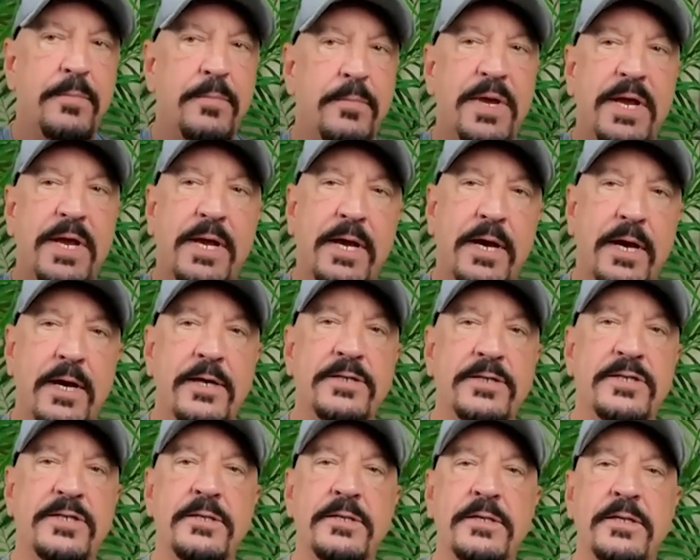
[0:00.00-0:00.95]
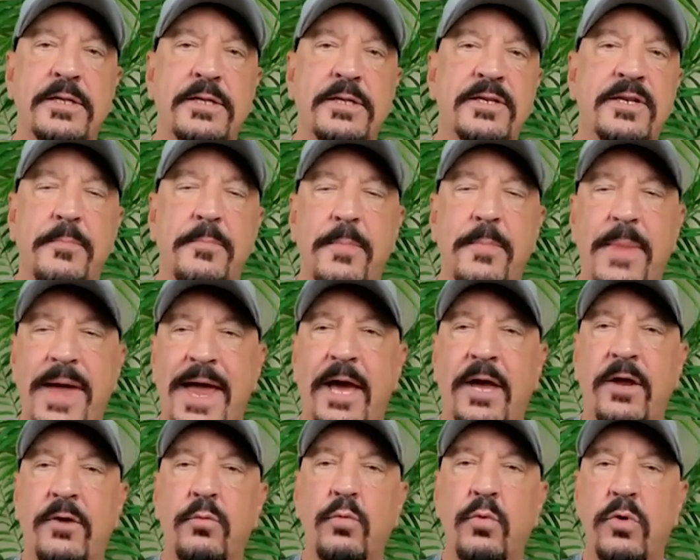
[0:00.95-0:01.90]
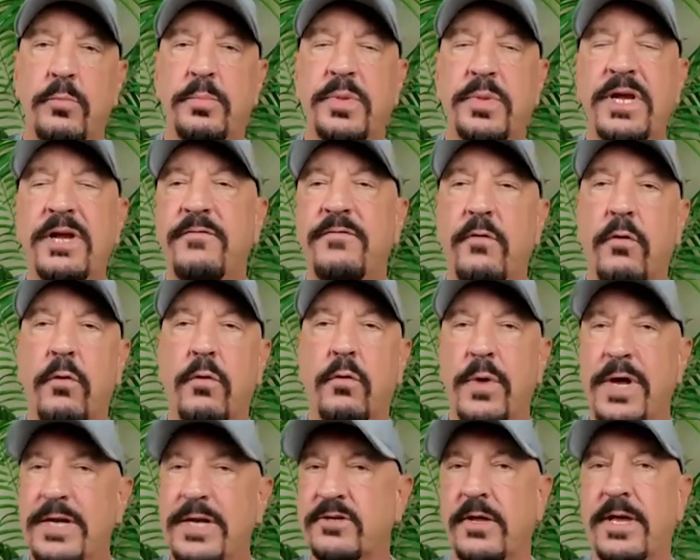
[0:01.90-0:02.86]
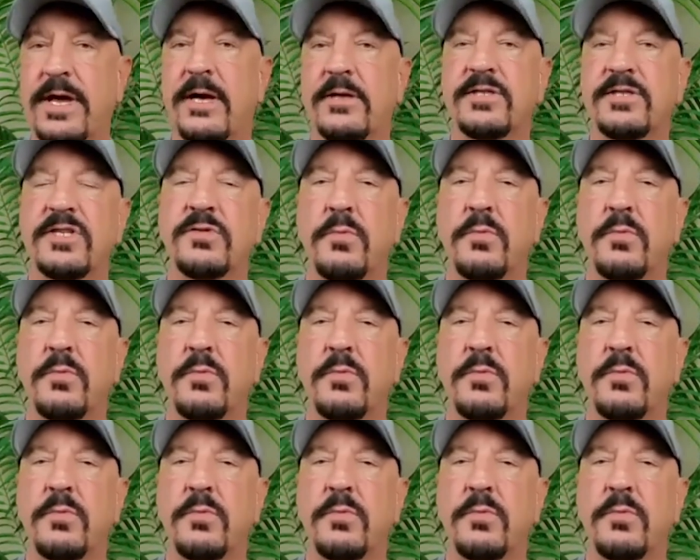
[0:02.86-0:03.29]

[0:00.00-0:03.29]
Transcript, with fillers: because the demand will be for rental houses.